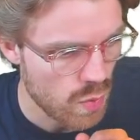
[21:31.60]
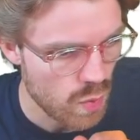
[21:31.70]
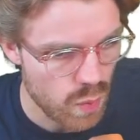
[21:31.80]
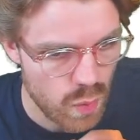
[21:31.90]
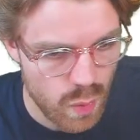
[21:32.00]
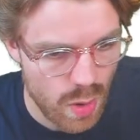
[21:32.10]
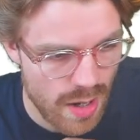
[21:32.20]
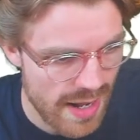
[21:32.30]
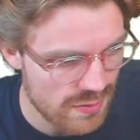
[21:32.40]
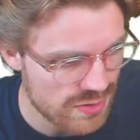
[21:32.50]
What
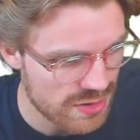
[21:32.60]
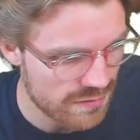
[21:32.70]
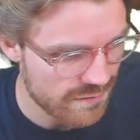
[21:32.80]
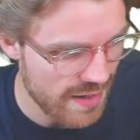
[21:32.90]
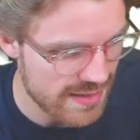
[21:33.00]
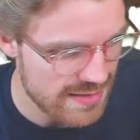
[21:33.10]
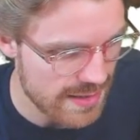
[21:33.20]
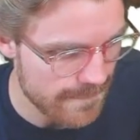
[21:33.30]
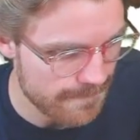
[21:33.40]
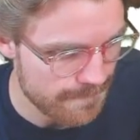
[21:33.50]
else could affect
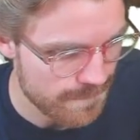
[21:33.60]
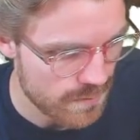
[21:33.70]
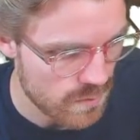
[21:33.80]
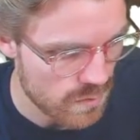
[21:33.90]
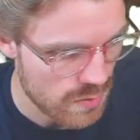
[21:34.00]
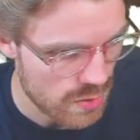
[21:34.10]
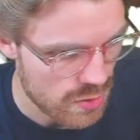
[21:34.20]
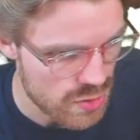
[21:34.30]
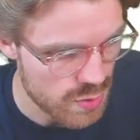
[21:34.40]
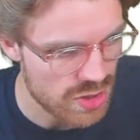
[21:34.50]
it?
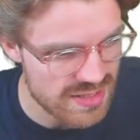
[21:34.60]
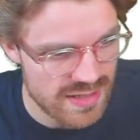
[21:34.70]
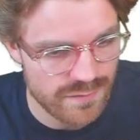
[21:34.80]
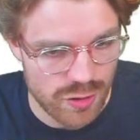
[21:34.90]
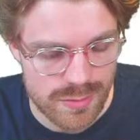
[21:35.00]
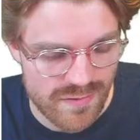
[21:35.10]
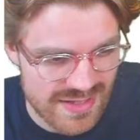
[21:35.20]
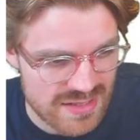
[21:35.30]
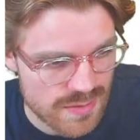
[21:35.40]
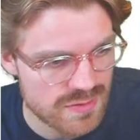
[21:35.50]
So we could say the volume of
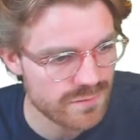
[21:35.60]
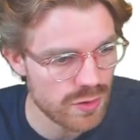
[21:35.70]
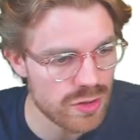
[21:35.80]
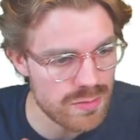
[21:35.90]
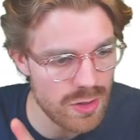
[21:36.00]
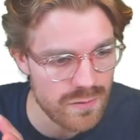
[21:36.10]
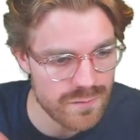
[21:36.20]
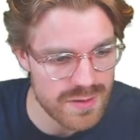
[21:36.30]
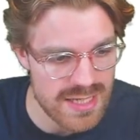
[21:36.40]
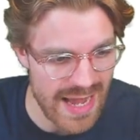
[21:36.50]
enzymes, the volume of
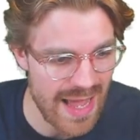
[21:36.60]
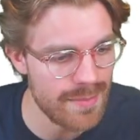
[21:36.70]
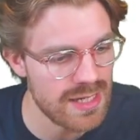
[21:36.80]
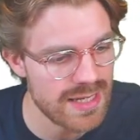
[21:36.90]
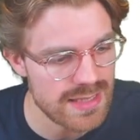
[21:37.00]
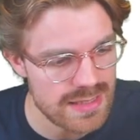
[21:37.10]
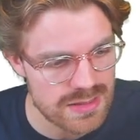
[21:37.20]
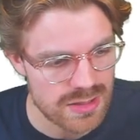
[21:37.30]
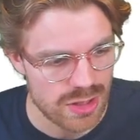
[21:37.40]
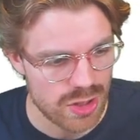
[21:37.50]
the amylase.
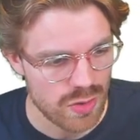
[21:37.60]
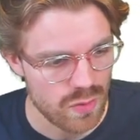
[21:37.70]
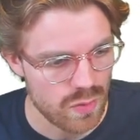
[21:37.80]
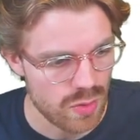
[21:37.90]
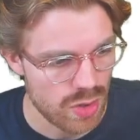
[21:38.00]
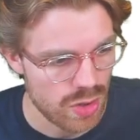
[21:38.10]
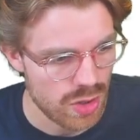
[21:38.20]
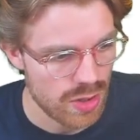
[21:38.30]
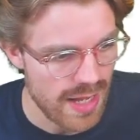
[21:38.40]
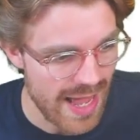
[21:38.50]

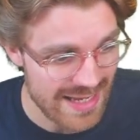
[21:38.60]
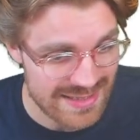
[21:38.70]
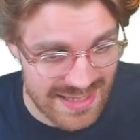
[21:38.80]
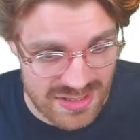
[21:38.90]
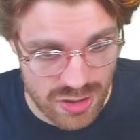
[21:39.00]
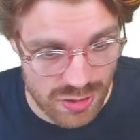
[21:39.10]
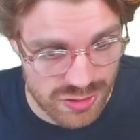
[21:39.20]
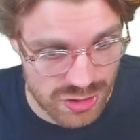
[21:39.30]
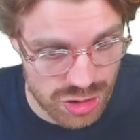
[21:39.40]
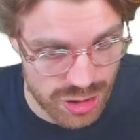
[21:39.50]
S says
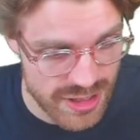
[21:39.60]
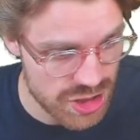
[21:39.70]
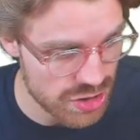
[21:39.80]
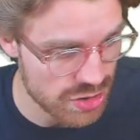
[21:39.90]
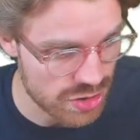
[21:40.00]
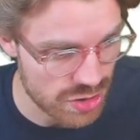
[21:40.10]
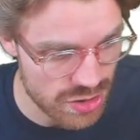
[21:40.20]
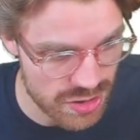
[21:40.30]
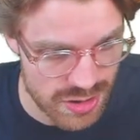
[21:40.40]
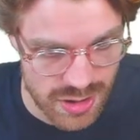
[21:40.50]
concentration,
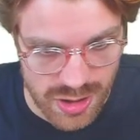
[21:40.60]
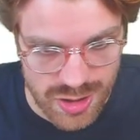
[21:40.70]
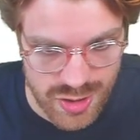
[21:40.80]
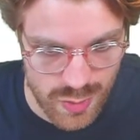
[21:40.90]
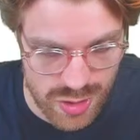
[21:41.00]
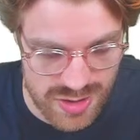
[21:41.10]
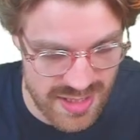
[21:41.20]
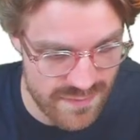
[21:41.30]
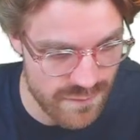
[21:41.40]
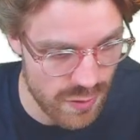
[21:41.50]
good. So we could
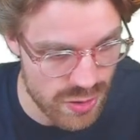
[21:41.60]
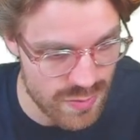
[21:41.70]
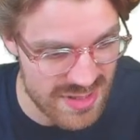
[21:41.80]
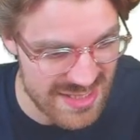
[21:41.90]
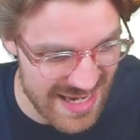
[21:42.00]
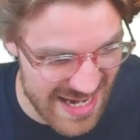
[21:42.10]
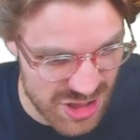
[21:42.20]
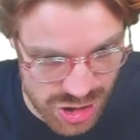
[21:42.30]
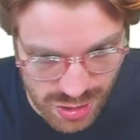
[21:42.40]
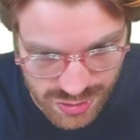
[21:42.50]
say volume
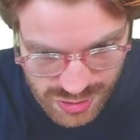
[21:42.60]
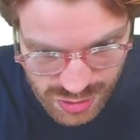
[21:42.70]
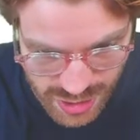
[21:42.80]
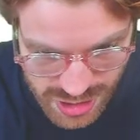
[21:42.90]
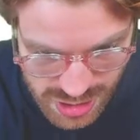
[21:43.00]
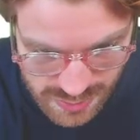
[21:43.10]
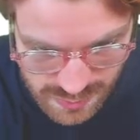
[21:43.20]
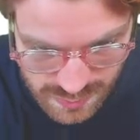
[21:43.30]
/ concentration.